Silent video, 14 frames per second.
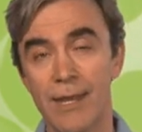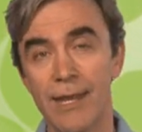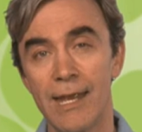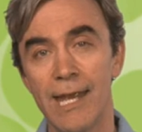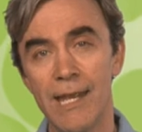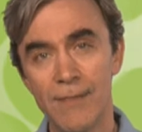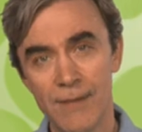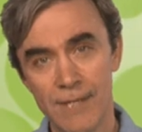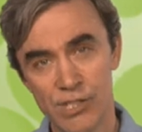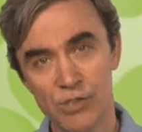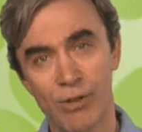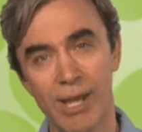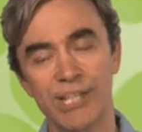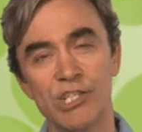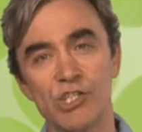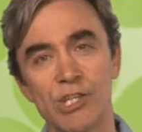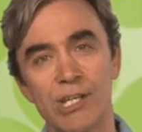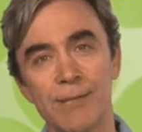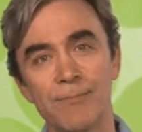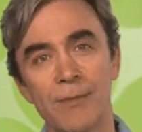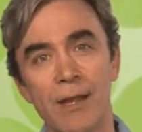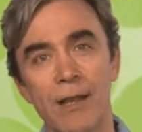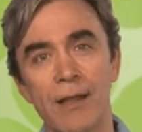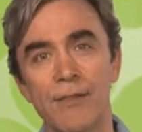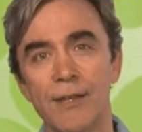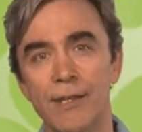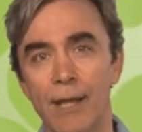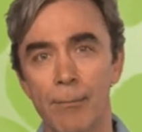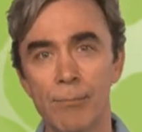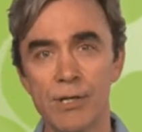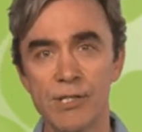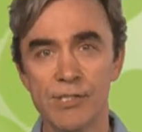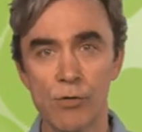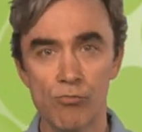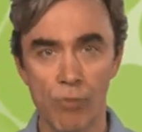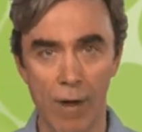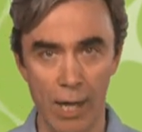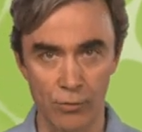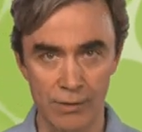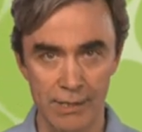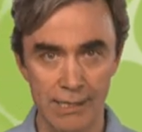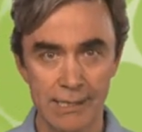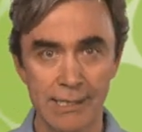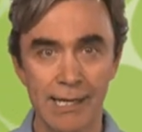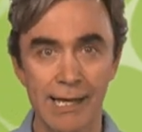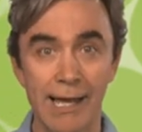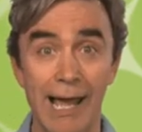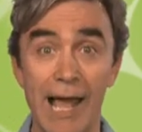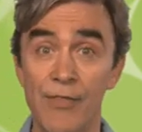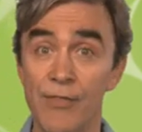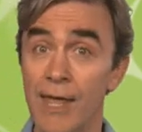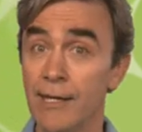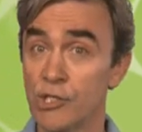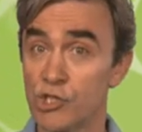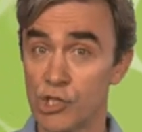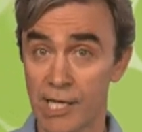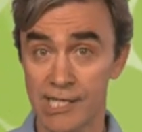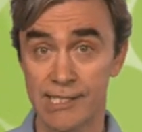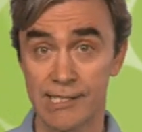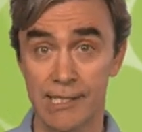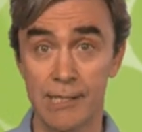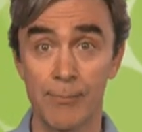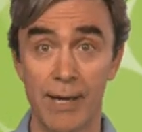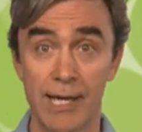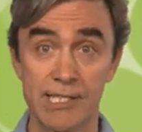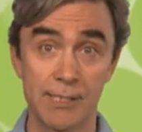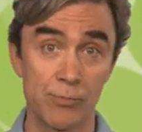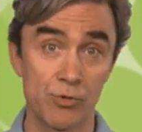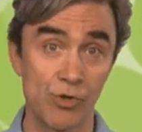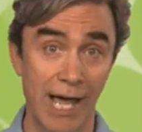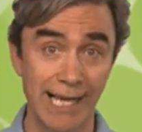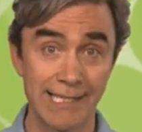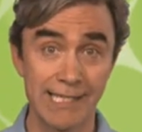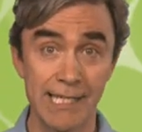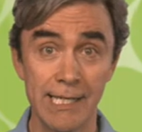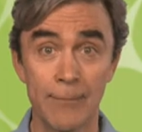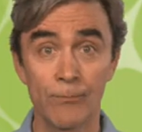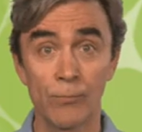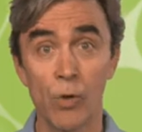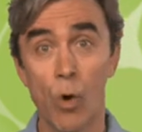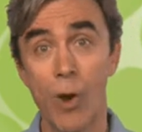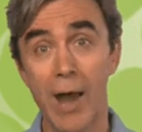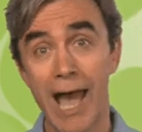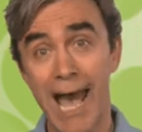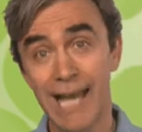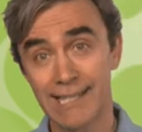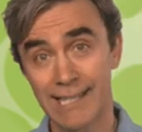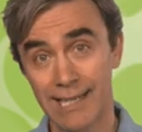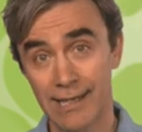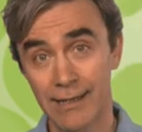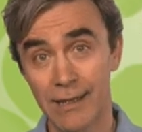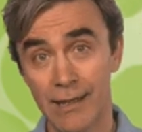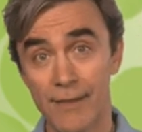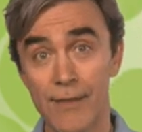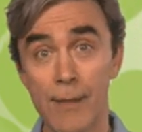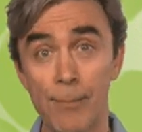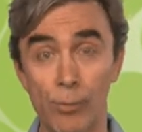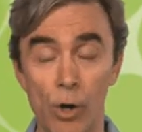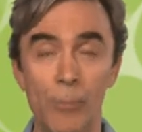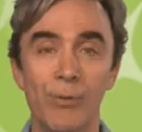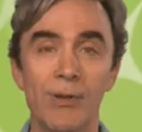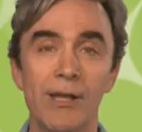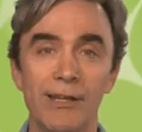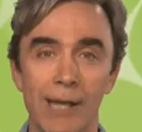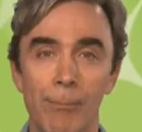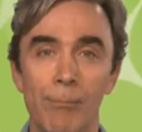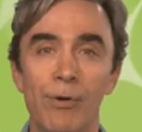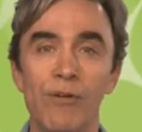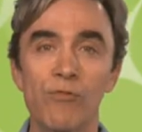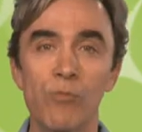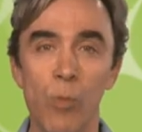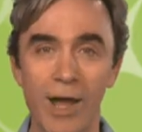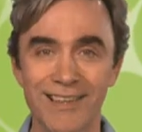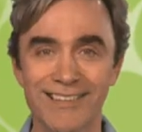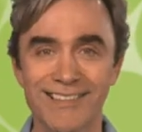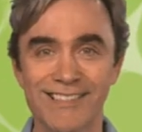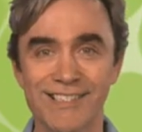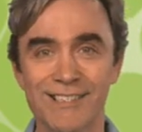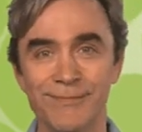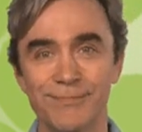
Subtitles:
In this strategy, the numbers are rounded and then adjusted by subtracting or adding the appropriate number of ones.